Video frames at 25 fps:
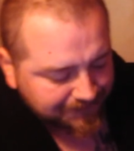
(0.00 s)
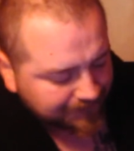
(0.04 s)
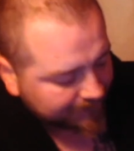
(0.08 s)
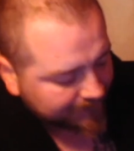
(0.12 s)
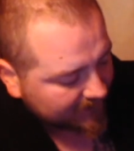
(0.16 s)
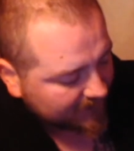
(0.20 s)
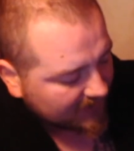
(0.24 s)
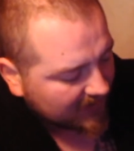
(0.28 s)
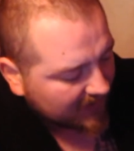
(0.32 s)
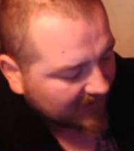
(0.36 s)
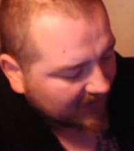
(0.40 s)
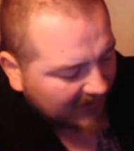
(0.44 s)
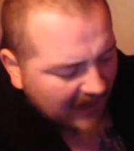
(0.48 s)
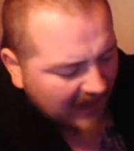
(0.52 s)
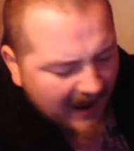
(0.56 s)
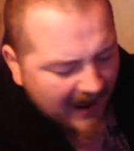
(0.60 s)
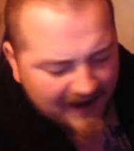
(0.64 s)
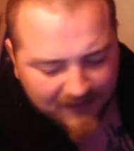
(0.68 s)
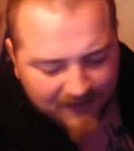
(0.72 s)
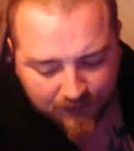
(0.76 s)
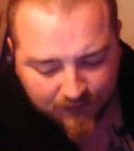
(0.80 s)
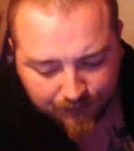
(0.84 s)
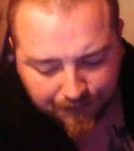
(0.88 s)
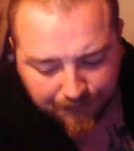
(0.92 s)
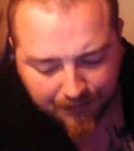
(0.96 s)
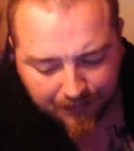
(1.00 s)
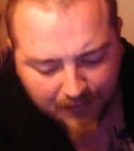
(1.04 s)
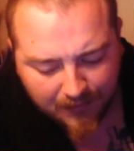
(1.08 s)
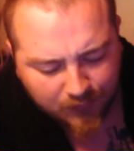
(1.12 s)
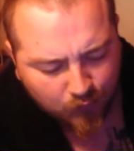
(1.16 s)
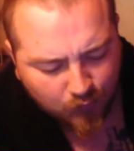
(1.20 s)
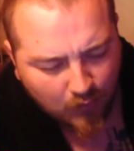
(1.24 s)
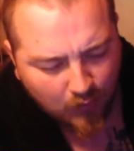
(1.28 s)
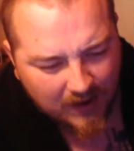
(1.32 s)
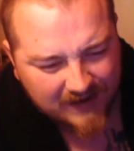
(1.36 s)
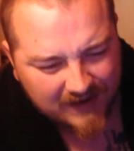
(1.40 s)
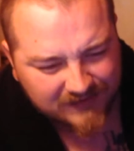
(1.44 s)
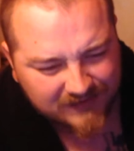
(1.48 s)
a lighter
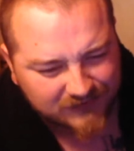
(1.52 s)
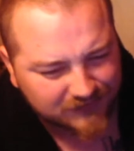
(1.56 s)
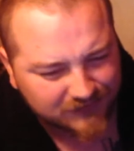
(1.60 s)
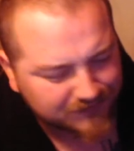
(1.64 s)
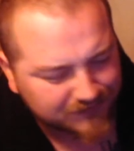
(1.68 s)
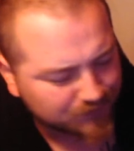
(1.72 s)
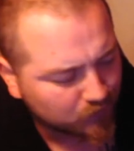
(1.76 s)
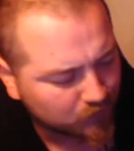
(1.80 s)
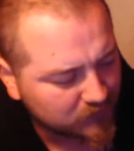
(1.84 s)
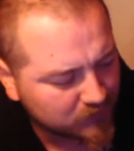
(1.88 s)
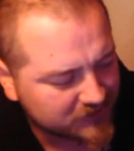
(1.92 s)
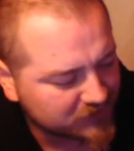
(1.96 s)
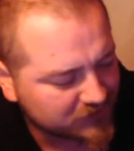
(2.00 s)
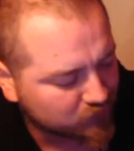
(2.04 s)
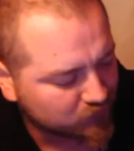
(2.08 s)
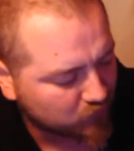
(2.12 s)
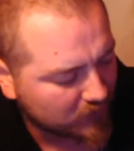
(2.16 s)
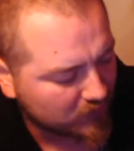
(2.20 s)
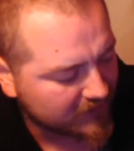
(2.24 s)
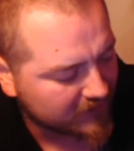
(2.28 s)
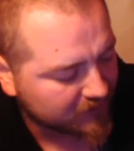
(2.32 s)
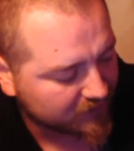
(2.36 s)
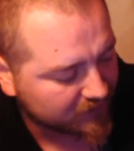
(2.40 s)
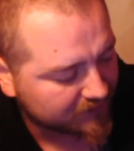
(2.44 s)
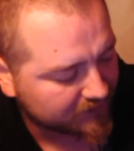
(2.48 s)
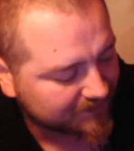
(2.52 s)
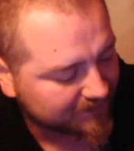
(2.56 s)
Budweiser, which is weird.